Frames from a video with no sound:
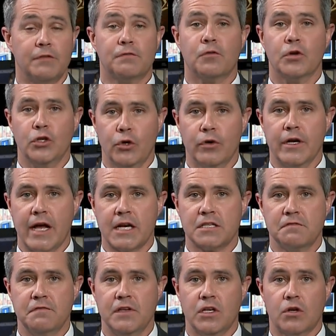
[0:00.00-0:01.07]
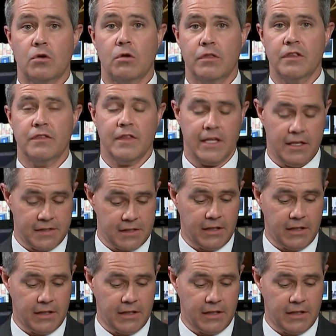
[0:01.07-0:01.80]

for your next vehicle, then this